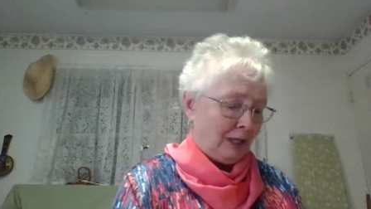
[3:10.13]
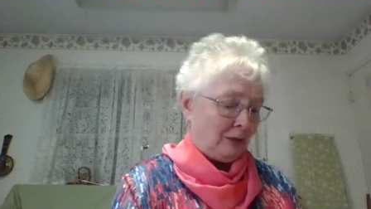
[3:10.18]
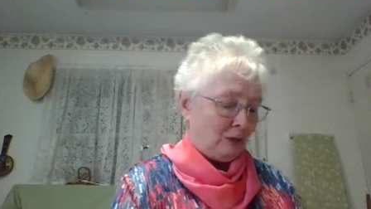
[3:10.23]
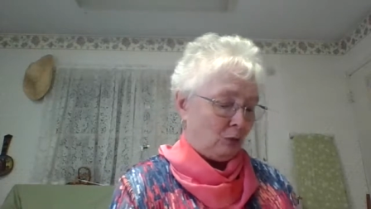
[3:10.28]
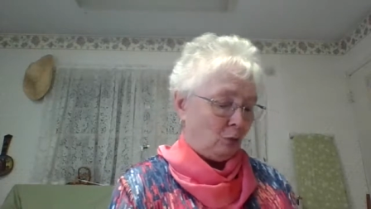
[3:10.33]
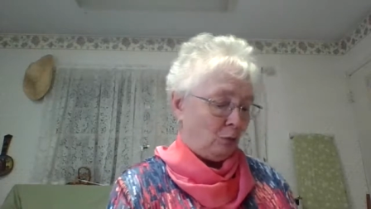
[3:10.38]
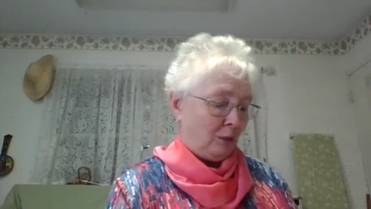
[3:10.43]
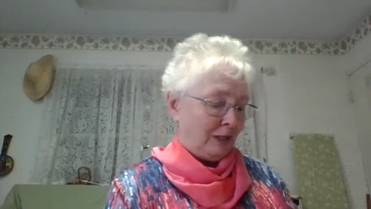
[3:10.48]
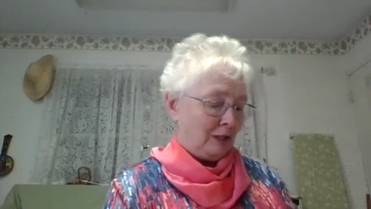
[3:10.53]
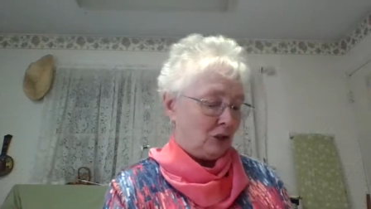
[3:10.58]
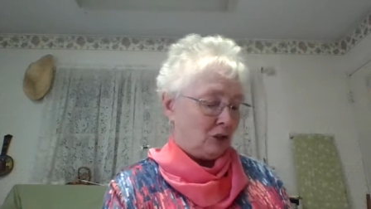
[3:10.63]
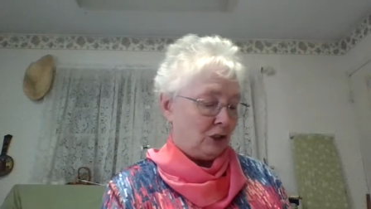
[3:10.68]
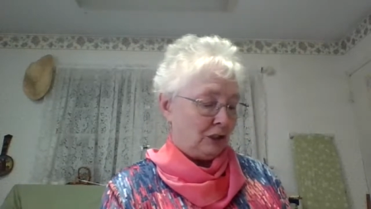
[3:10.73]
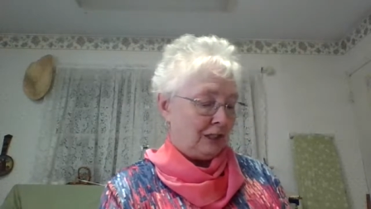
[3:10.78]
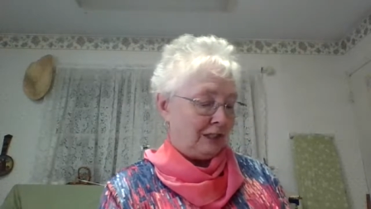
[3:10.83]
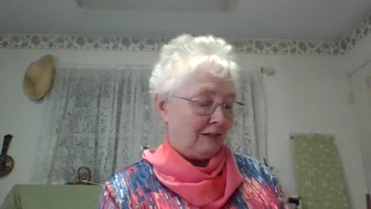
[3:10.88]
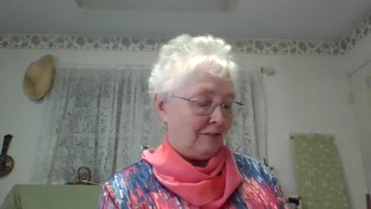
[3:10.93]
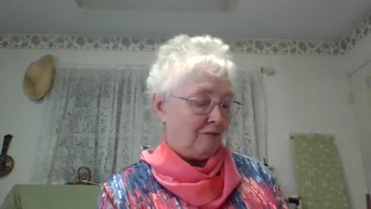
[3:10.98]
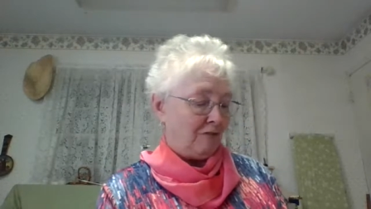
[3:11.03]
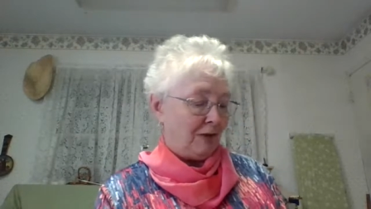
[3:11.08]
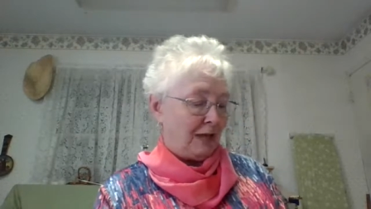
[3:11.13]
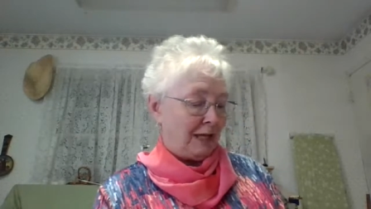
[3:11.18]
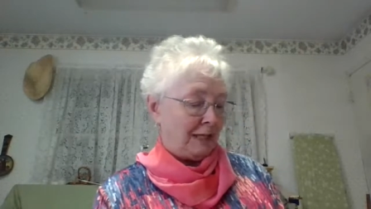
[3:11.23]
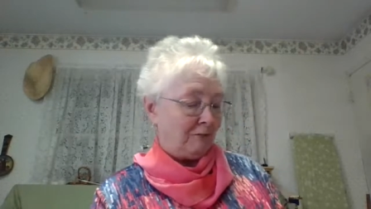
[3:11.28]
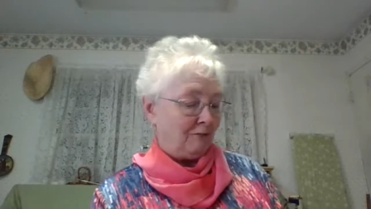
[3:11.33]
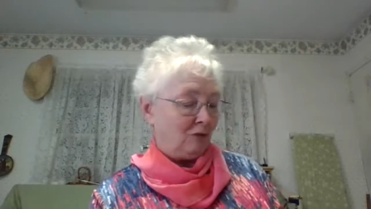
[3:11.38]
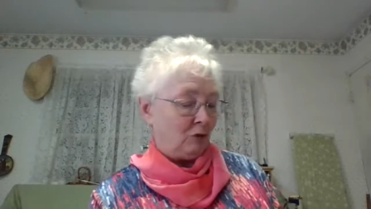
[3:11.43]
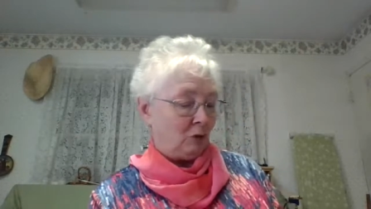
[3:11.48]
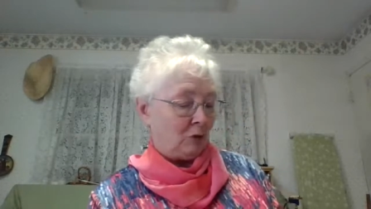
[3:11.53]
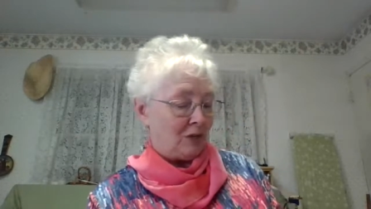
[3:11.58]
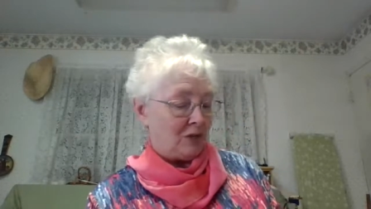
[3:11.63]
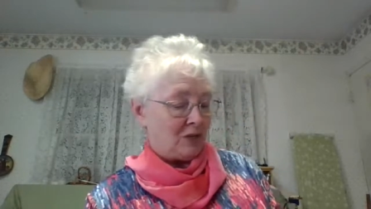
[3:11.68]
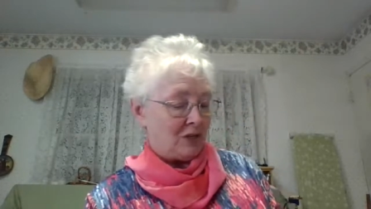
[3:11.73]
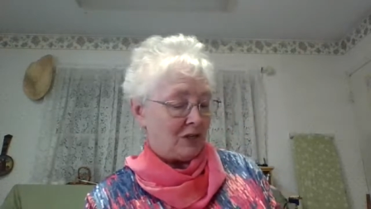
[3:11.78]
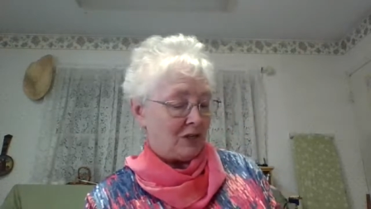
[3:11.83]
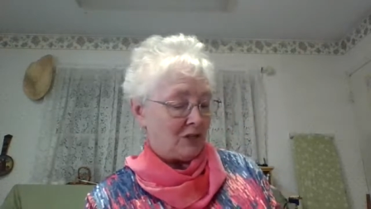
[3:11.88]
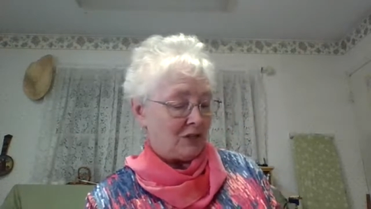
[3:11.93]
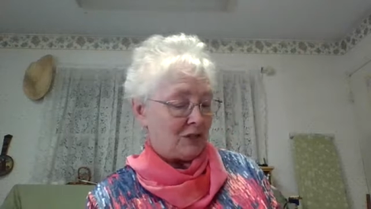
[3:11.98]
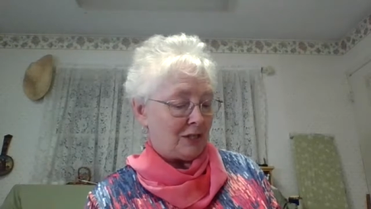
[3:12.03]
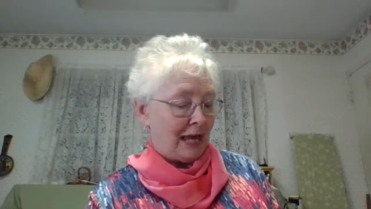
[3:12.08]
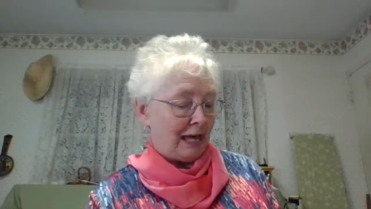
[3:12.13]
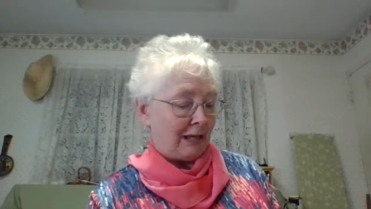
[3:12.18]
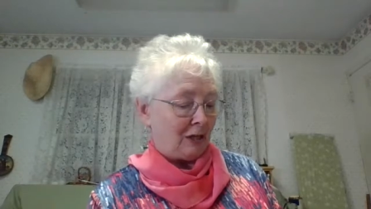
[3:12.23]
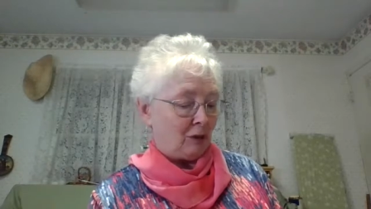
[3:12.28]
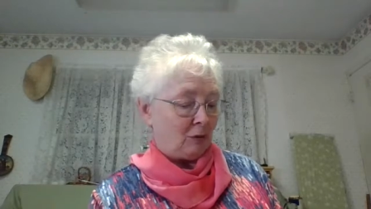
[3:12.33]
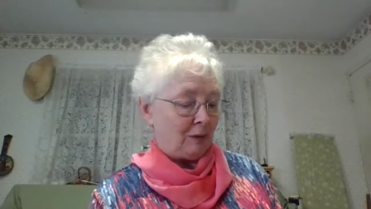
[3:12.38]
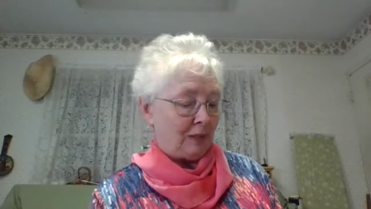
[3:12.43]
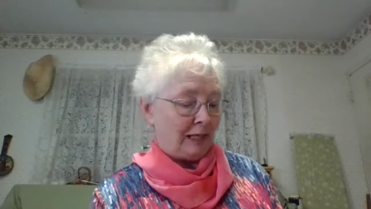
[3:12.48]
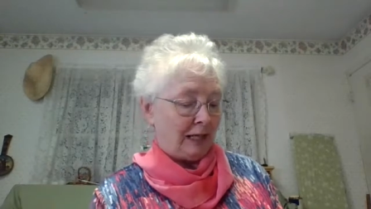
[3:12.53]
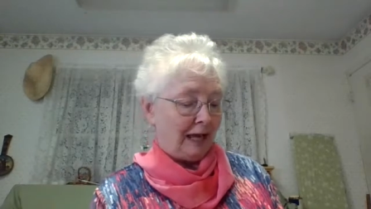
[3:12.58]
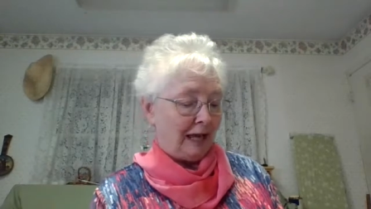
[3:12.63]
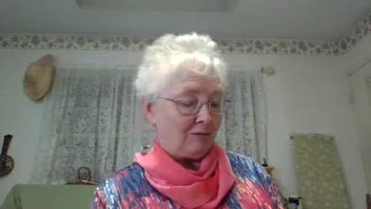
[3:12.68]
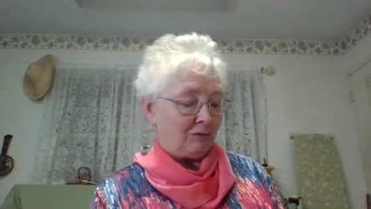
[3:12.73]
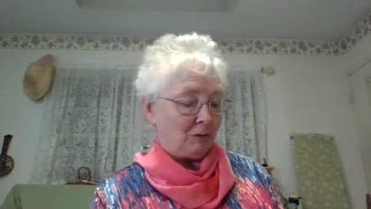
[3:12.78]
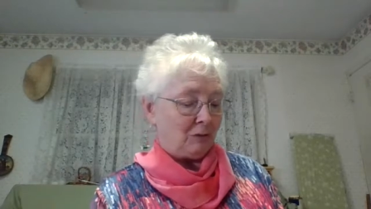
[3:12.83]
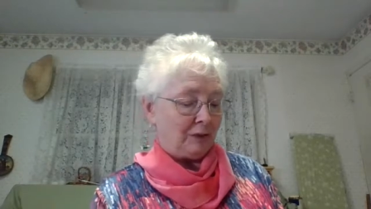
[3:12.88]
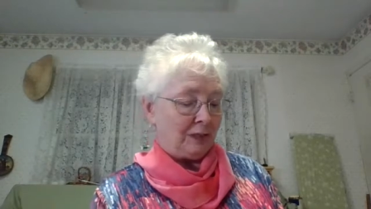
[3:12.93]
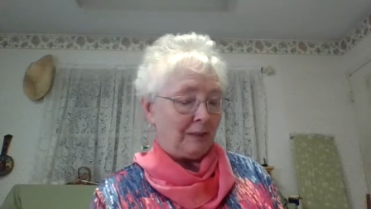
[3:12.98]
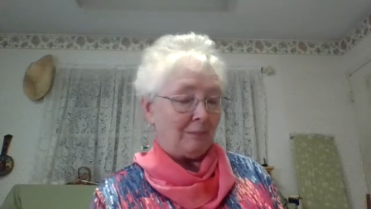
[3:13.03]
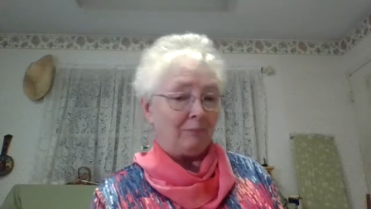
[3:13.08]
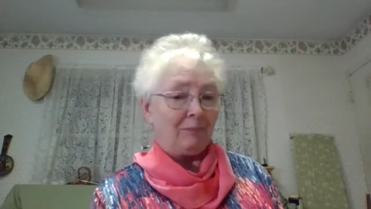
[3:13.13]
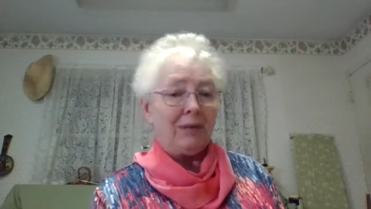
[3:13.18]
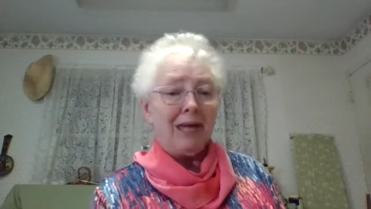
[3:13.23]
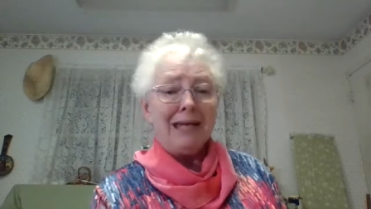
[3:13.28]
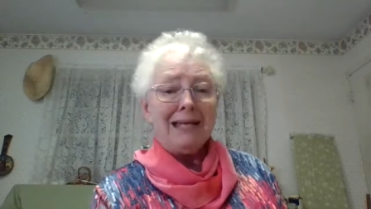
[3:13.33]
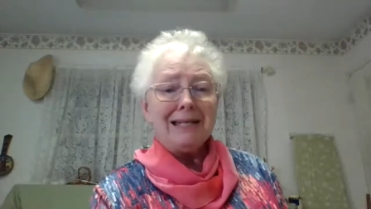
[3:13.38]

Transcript: cried the witch in a faint voice, staggering after them.